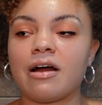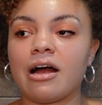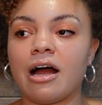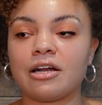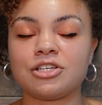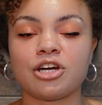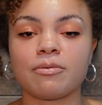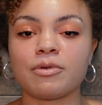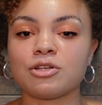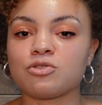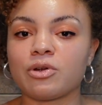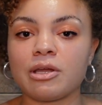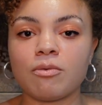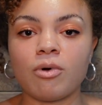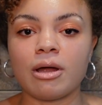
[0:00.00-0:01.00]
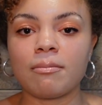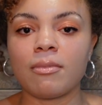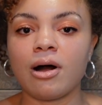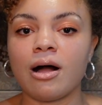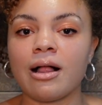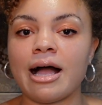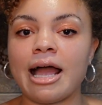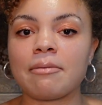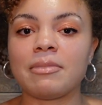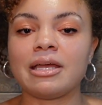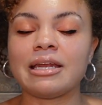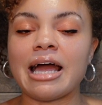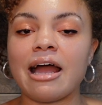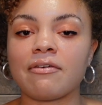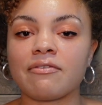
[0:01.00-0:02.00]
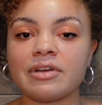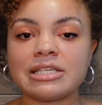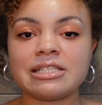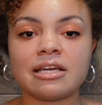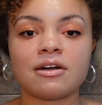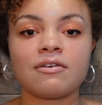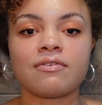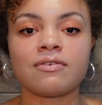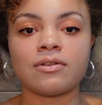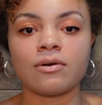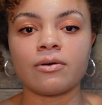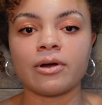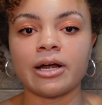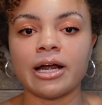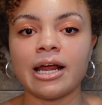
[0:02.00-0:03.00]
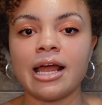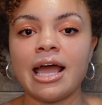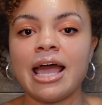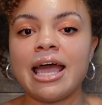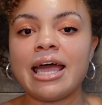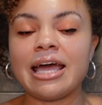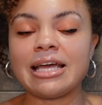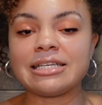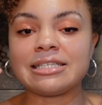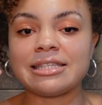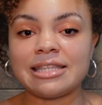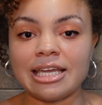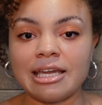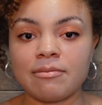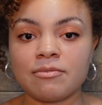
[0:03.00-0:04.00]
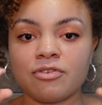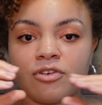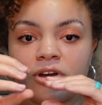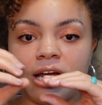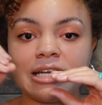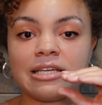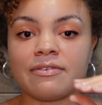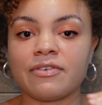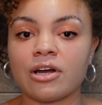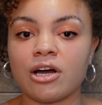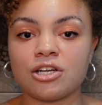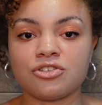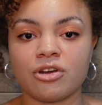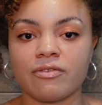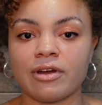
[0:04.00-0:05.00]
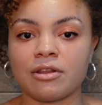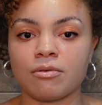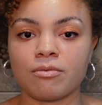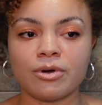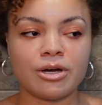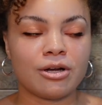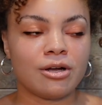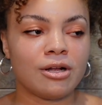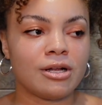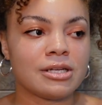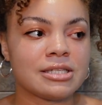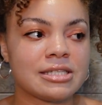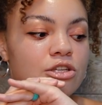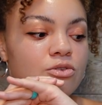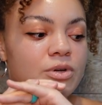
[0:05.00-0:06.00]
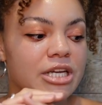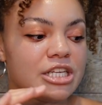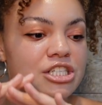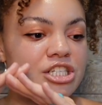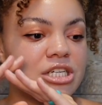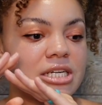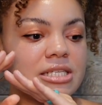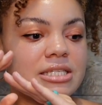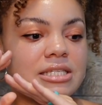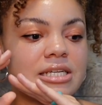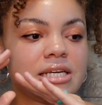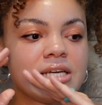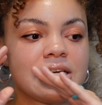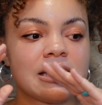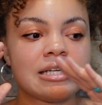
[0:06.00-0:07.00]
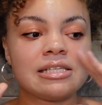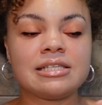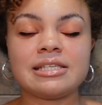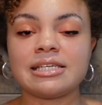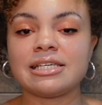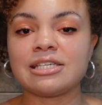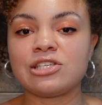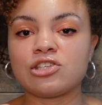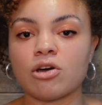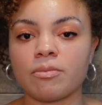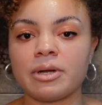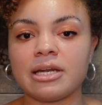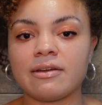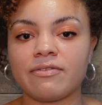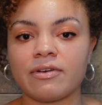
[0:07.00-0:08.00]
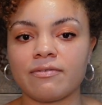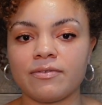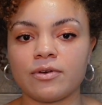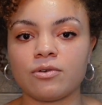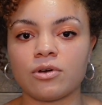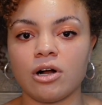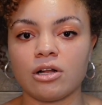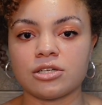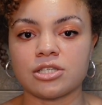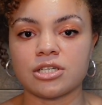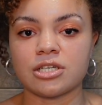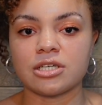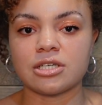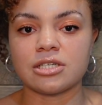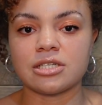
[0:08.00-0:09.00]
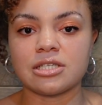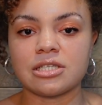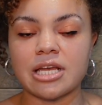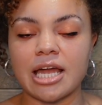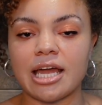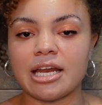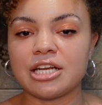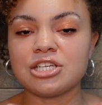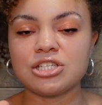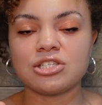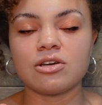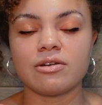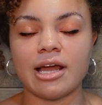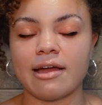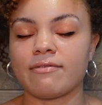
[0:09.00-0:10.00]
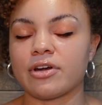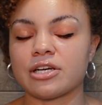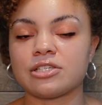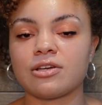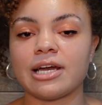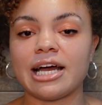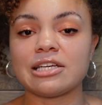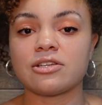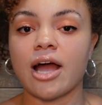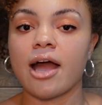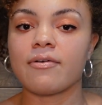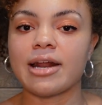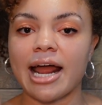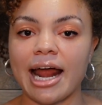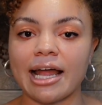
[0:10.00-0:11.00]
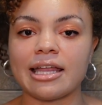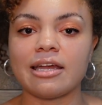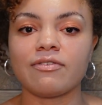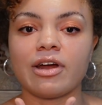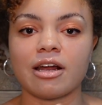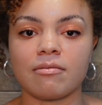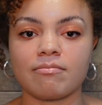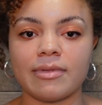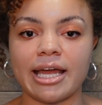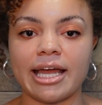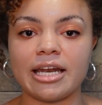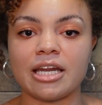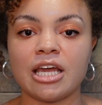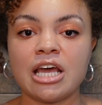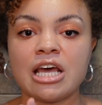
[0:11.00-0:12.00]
on Terminal 21 Mall, I mean, every single floor is themed for a different country around the world. You can just see so many different food cultures, and it's just so diverse, you guys. So I would highly recommend